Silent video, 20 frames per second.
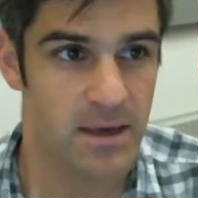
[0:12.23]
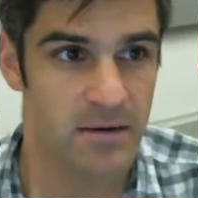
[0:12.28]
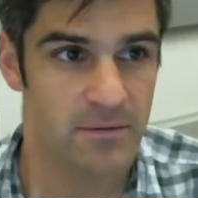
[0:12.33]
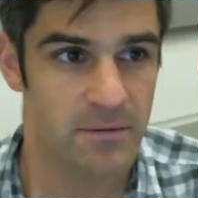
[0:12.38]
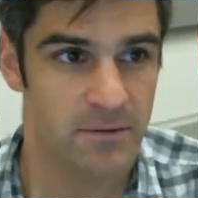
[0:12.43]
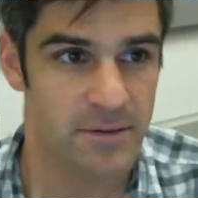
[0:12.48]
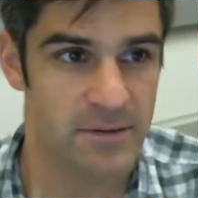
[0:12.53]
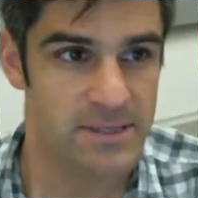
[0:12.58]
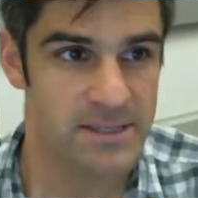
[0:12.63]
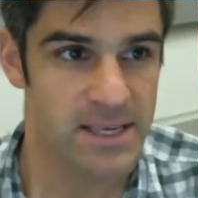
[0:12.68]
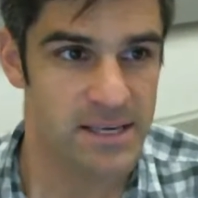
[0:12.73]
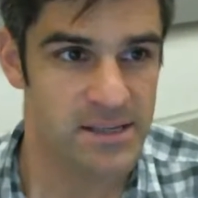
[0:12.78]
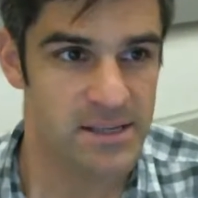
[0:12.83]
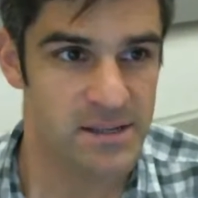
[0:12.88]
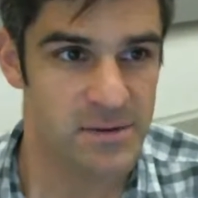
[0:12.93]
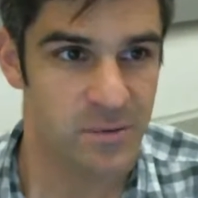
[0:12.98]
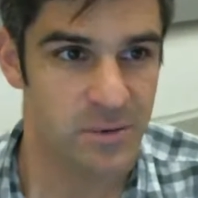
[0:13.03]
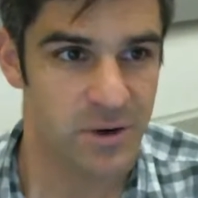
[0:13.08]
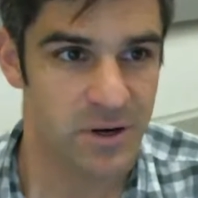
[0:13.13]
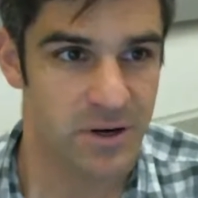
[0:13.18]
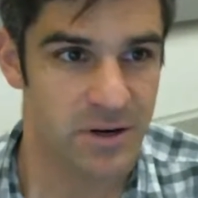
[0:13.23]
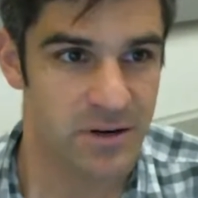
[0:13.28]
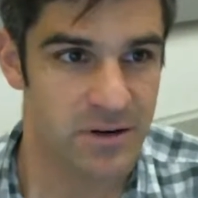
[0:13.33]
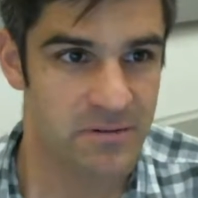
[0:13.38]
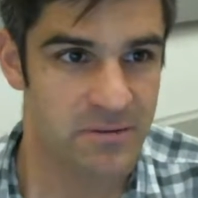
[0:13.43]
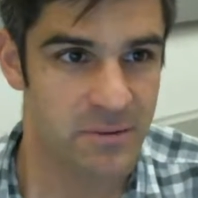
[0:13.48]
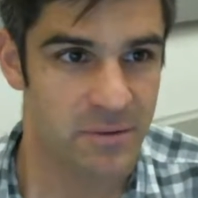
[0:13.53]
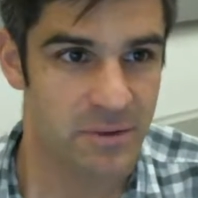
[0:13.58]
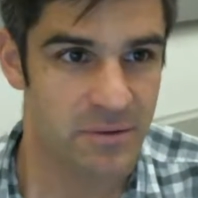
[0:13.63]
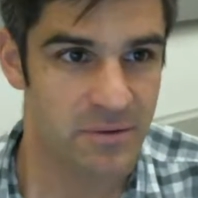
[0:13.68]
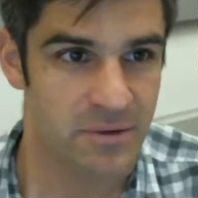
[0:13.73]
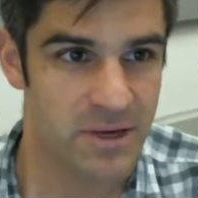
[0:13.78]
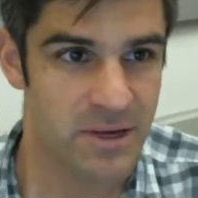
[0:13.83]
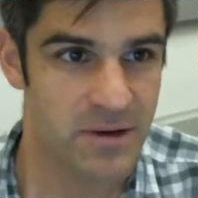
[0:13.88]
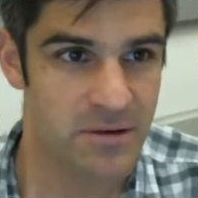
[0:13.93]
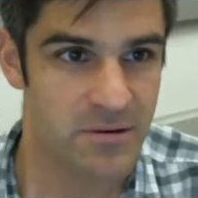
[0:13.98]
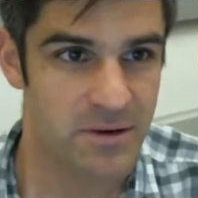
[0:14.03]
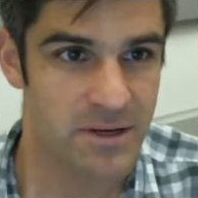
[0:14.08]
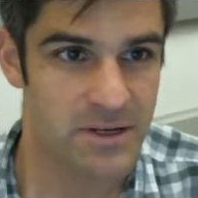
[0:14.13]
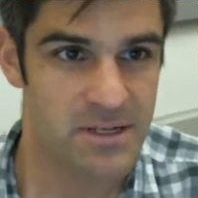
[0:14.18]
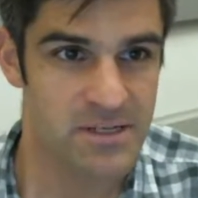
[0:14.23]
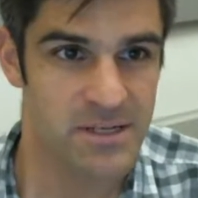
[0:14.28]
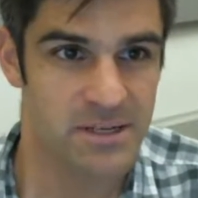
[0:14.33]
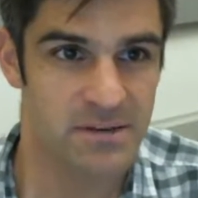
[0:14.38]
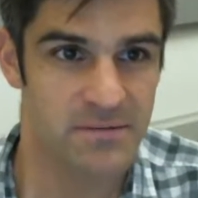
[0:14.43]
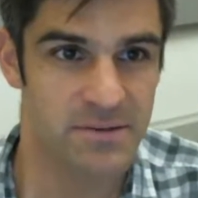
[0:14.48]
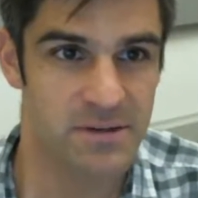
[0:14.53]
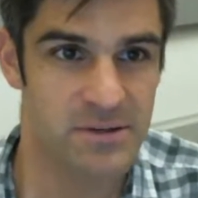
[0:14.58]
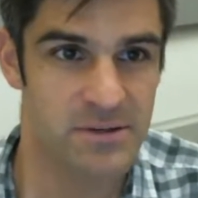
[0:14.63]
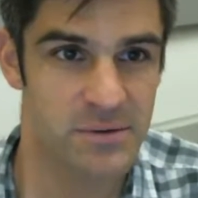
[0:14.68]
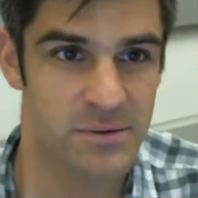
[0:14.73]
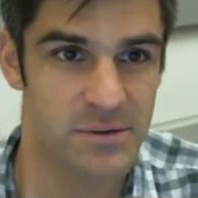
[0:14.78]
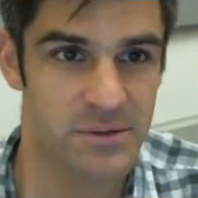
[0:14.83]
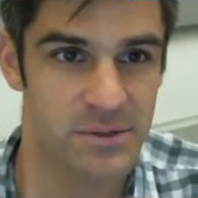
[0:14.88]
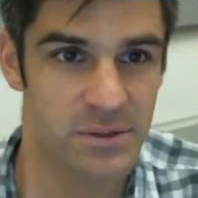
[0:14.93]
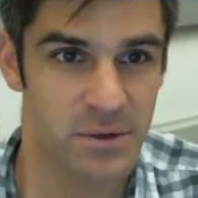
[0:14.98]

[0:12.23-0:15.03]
For this session, we are hearing from three courageous individuals